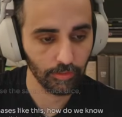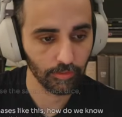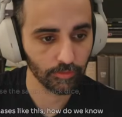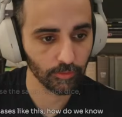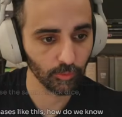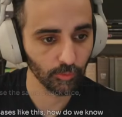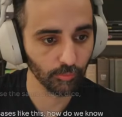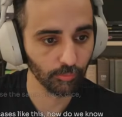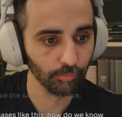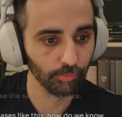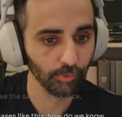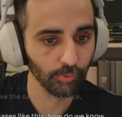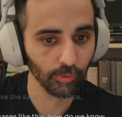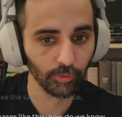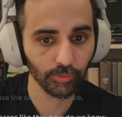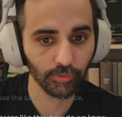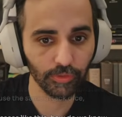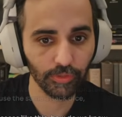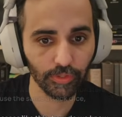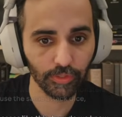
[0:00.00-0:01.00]
So we'll
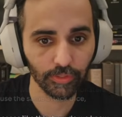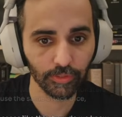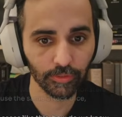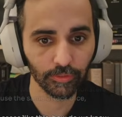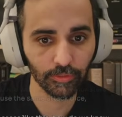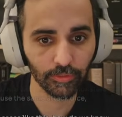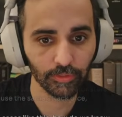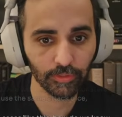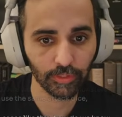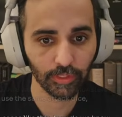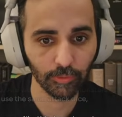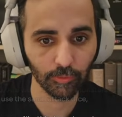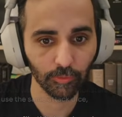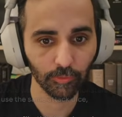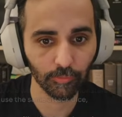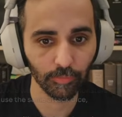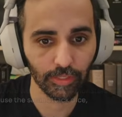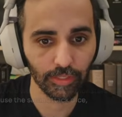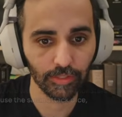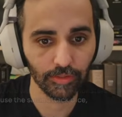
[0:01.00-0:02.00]
bold those, and we'll
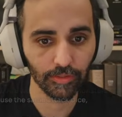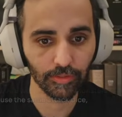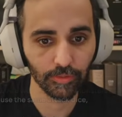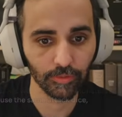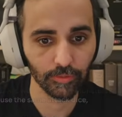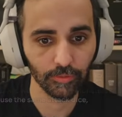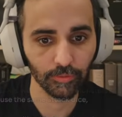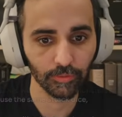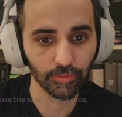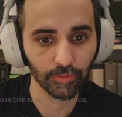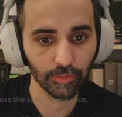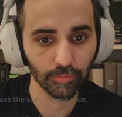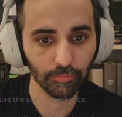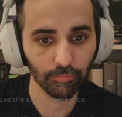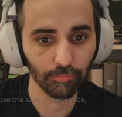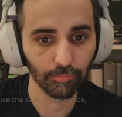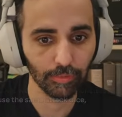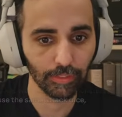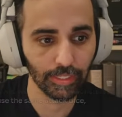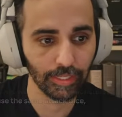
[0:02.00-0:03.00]
make those
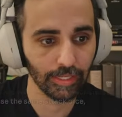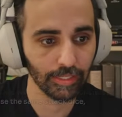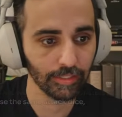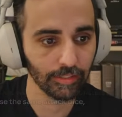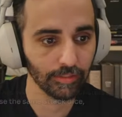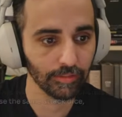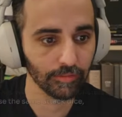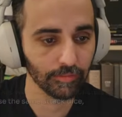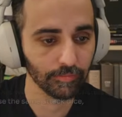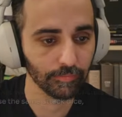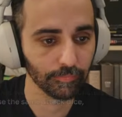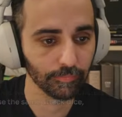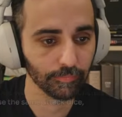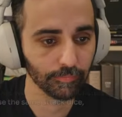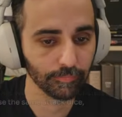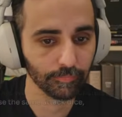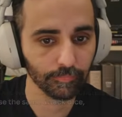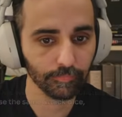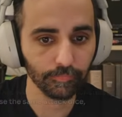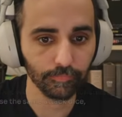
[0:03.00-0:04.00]
black.
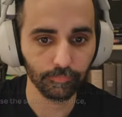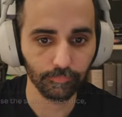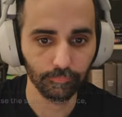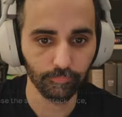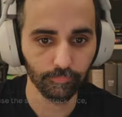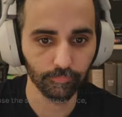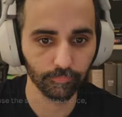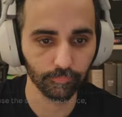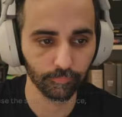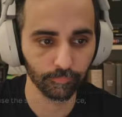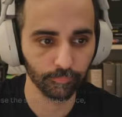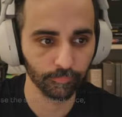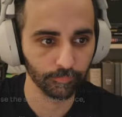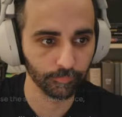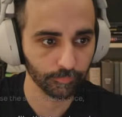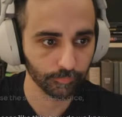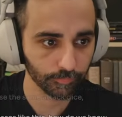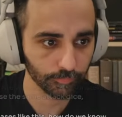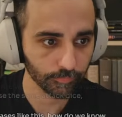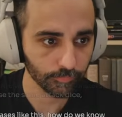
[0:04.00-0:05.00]
And
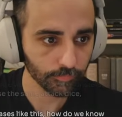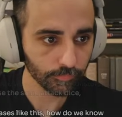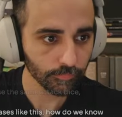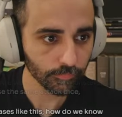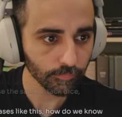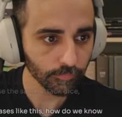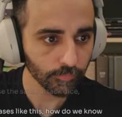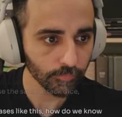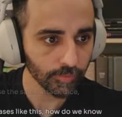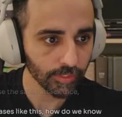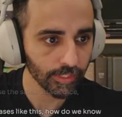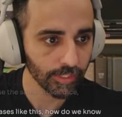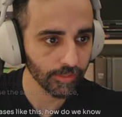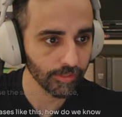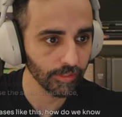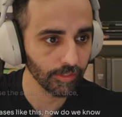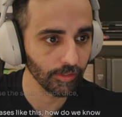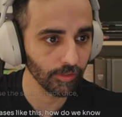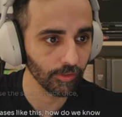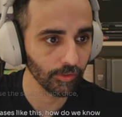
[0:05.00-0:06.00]

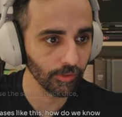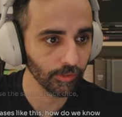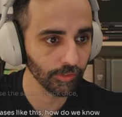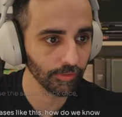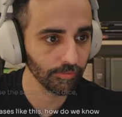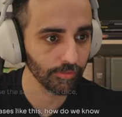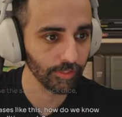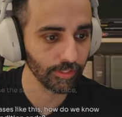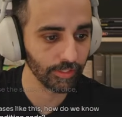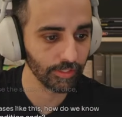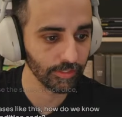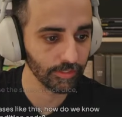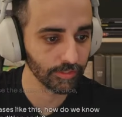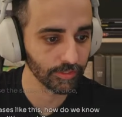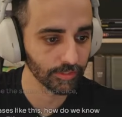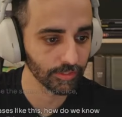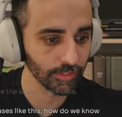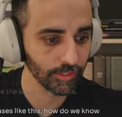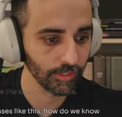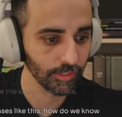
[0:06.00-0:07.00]
then all of
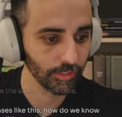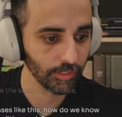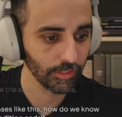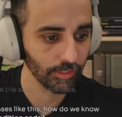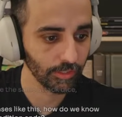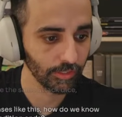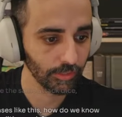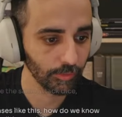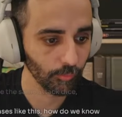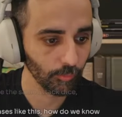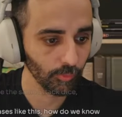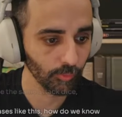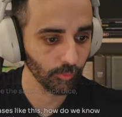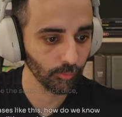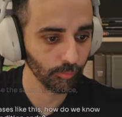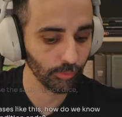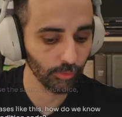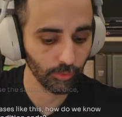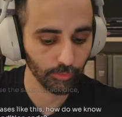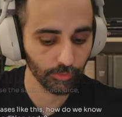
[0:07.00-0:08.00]
these we'll
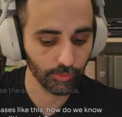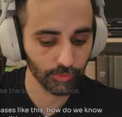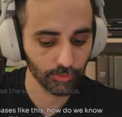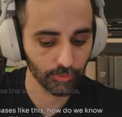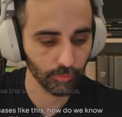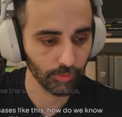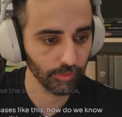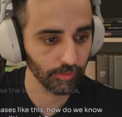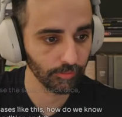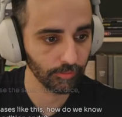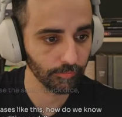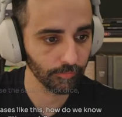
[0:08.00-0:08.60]
bold as well.